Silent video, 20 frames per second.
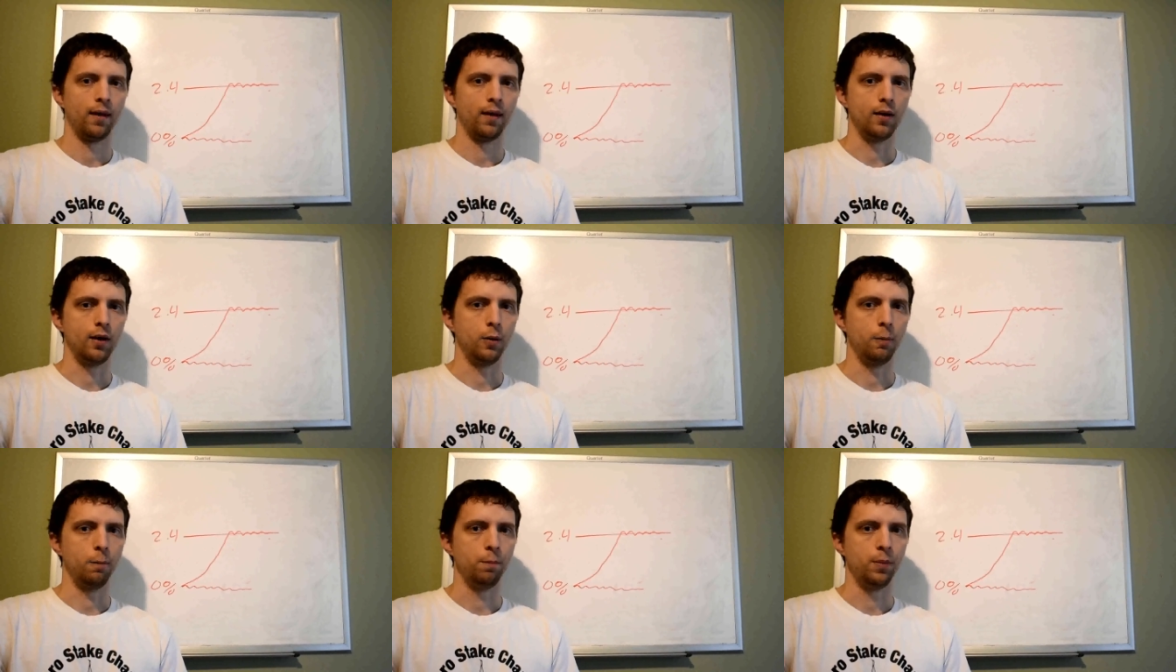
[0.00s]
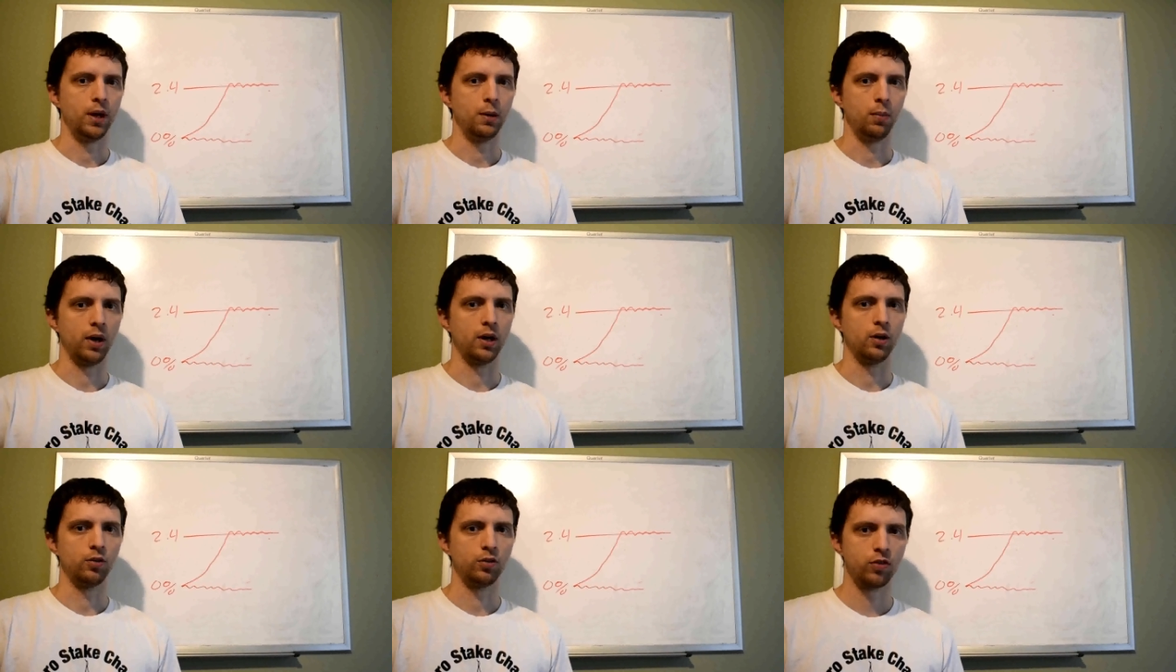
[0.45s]

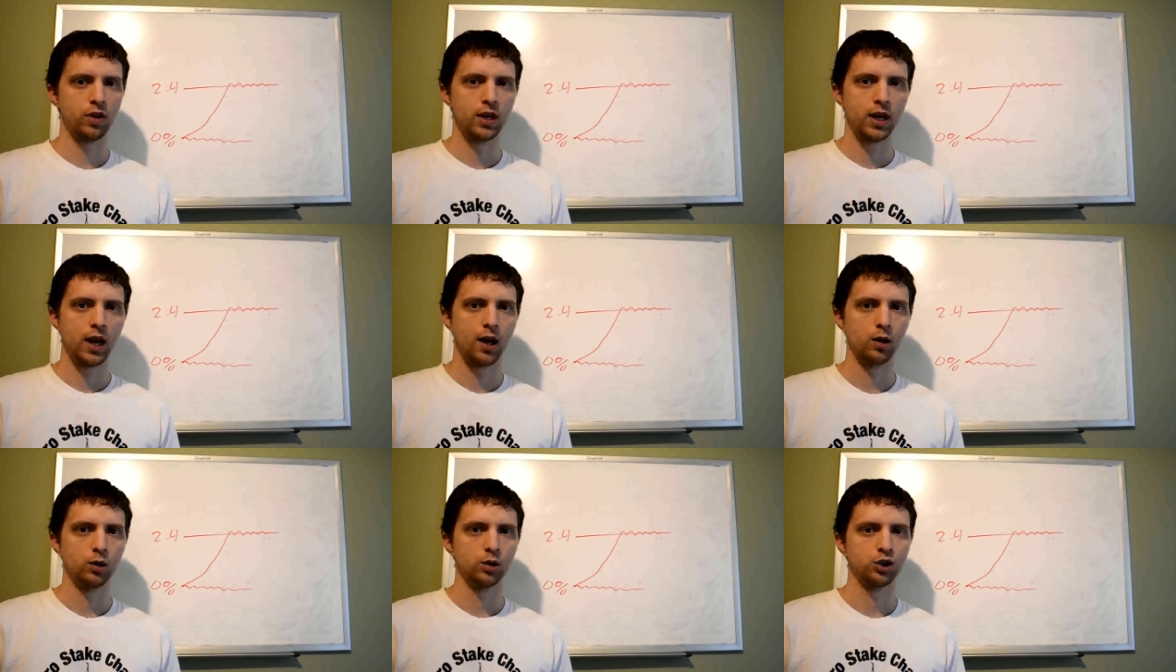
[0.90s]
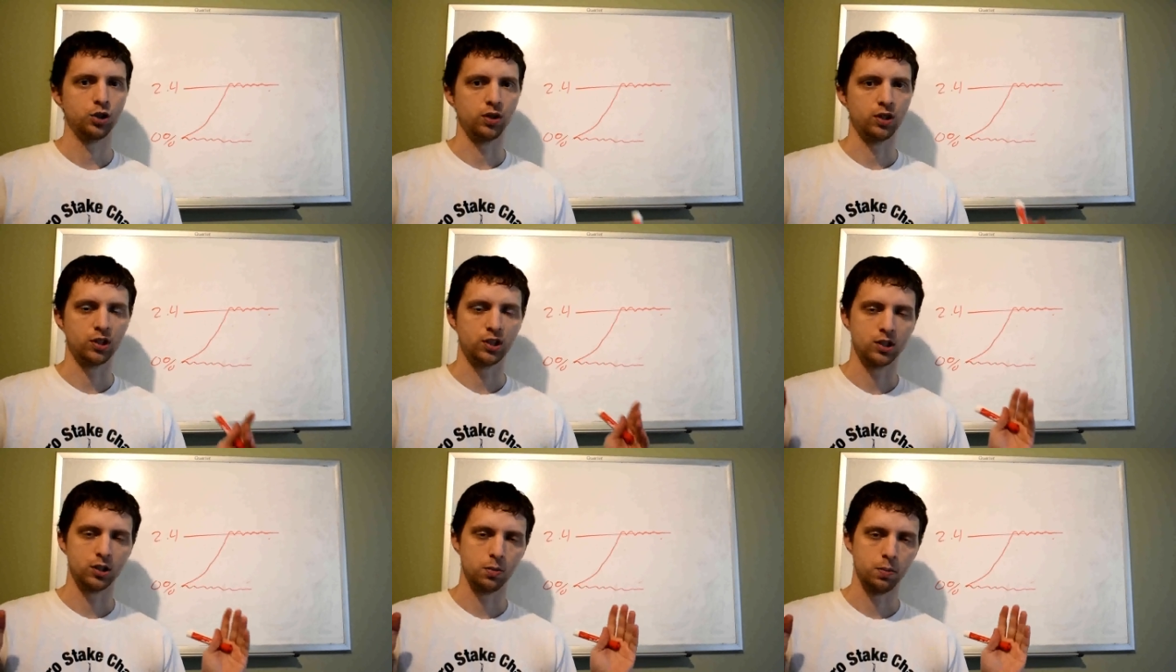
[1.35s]
in my own greenhouse. So
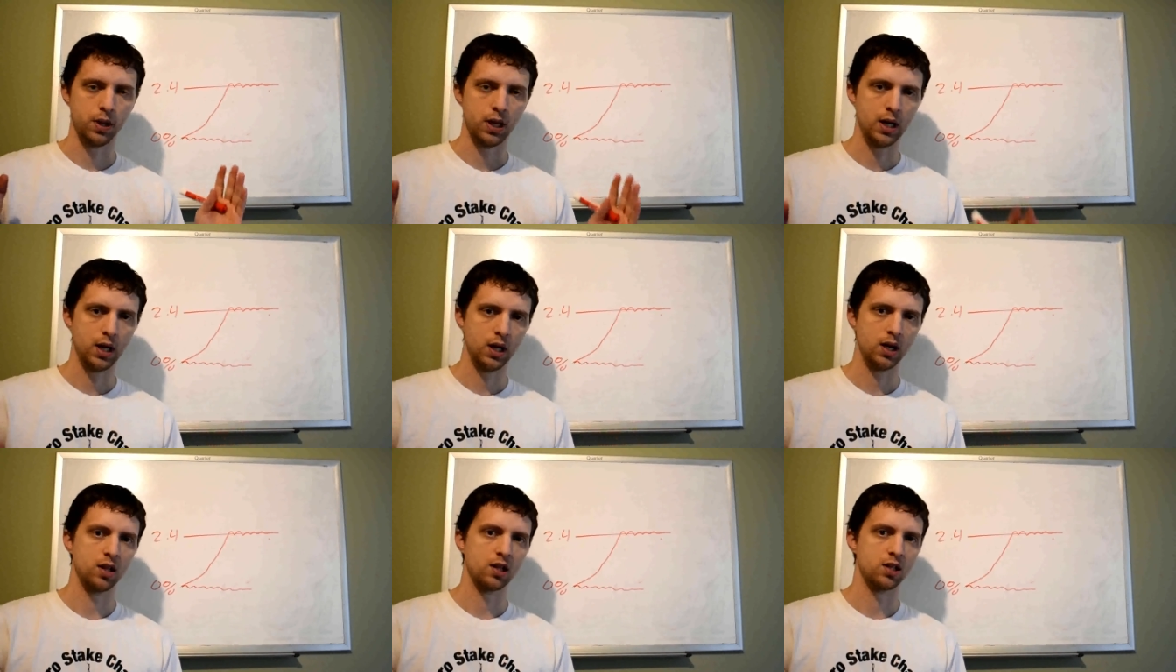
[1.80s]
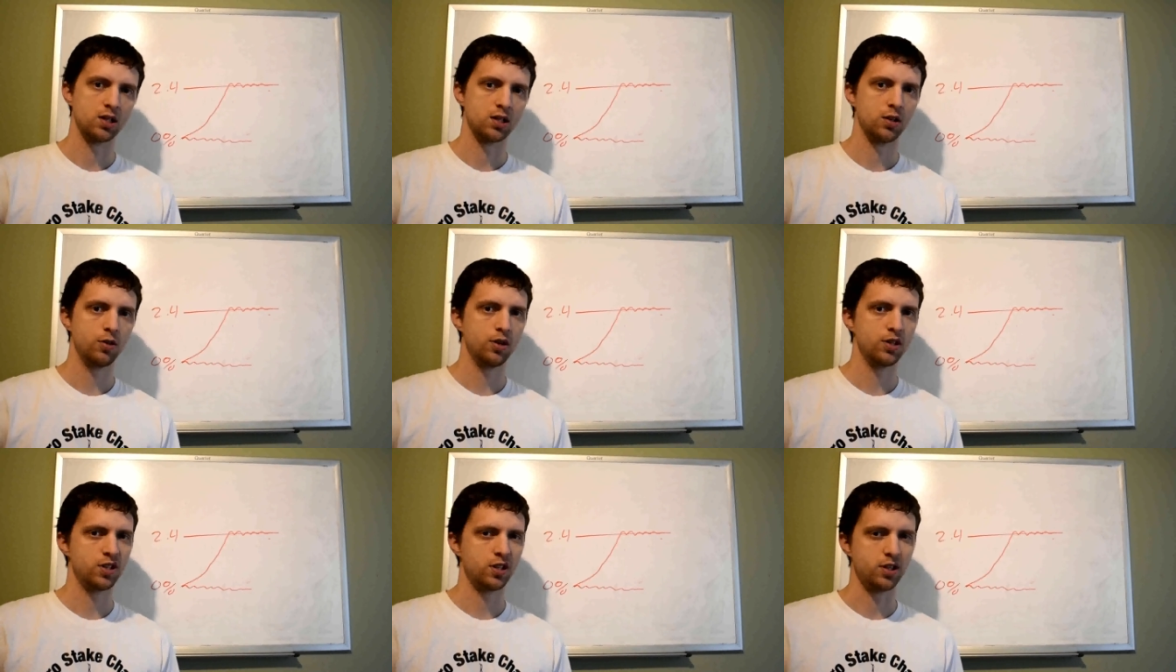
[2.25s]
this is the beginning of the
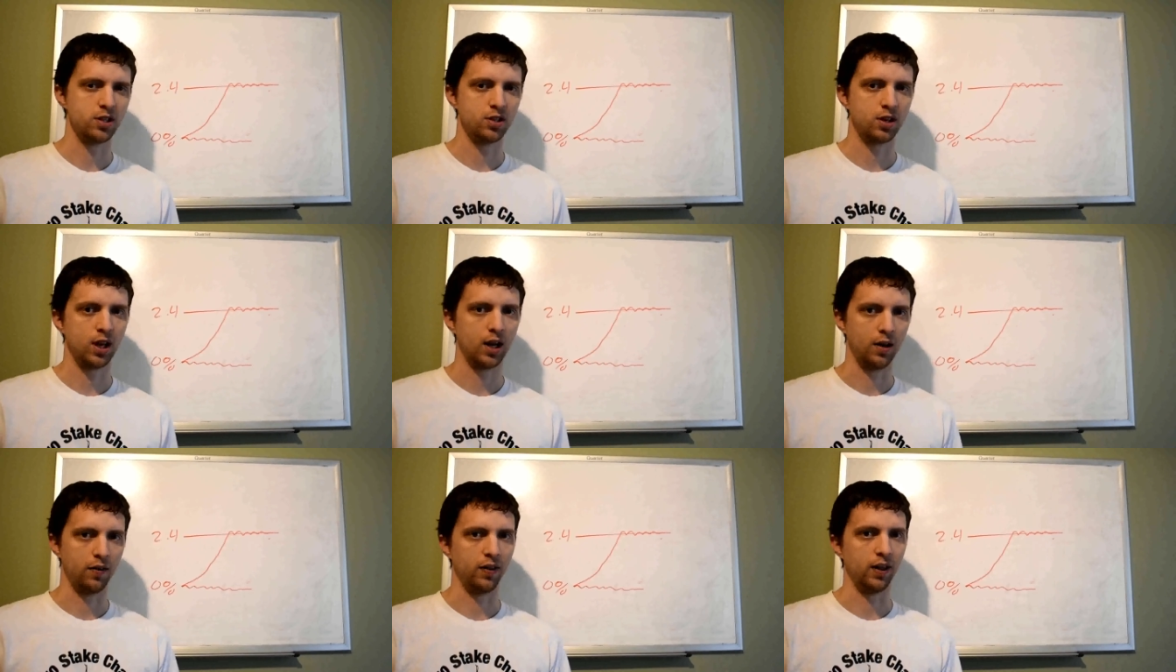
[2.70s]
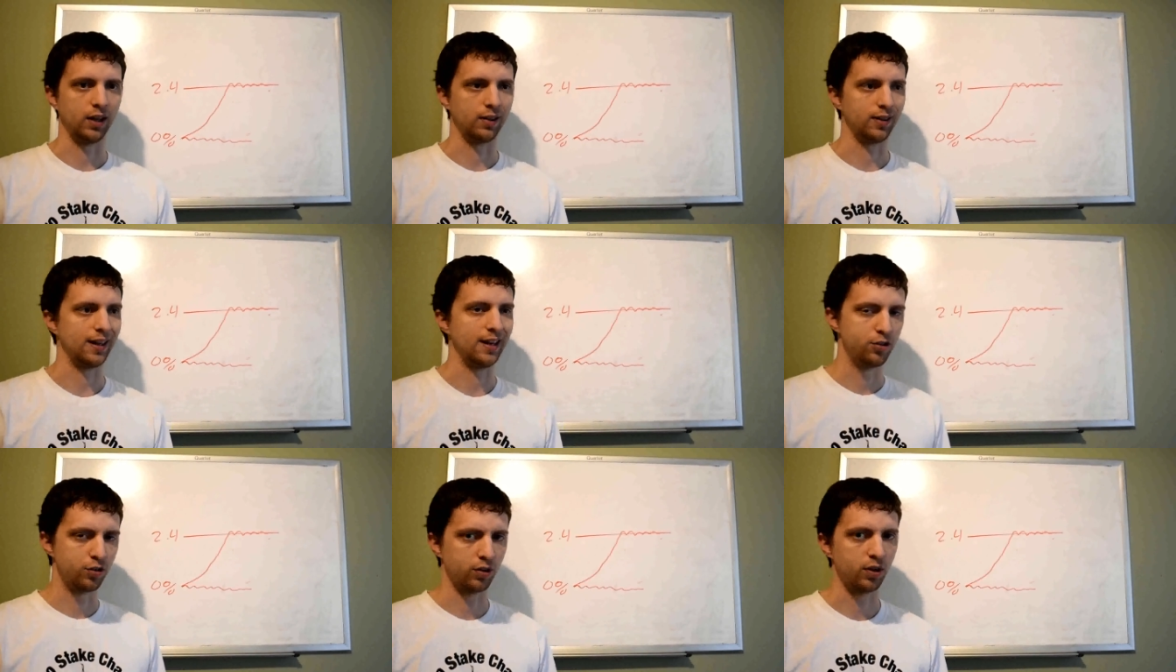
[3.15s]
series. This is kind of like
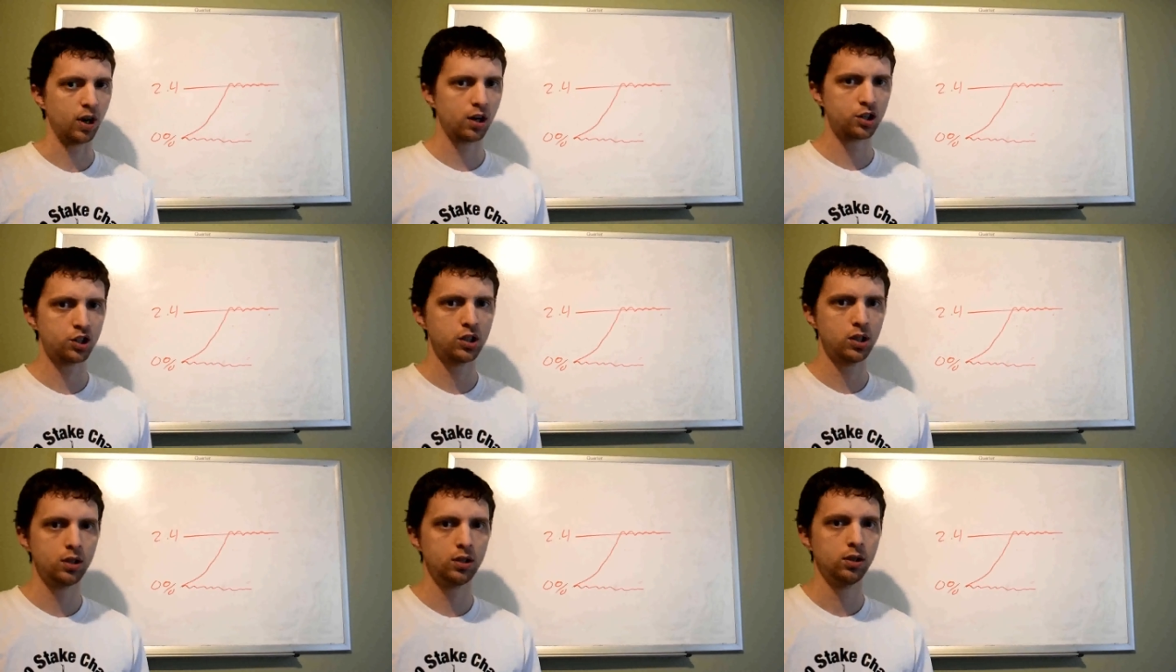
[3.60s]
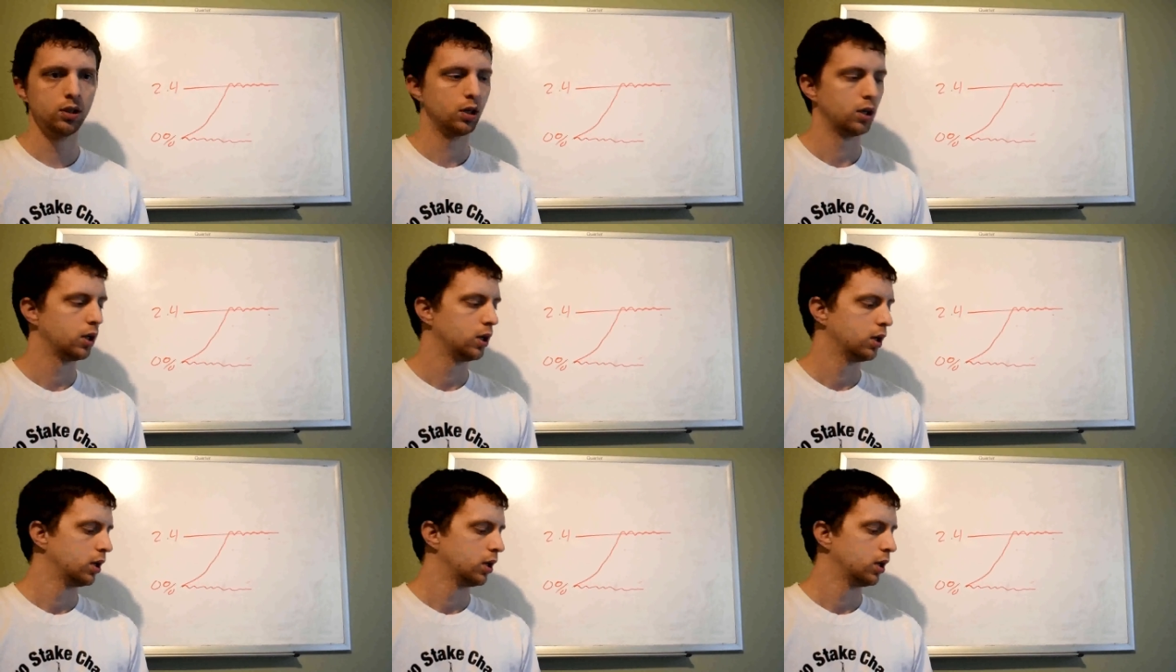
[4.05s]
the introduction.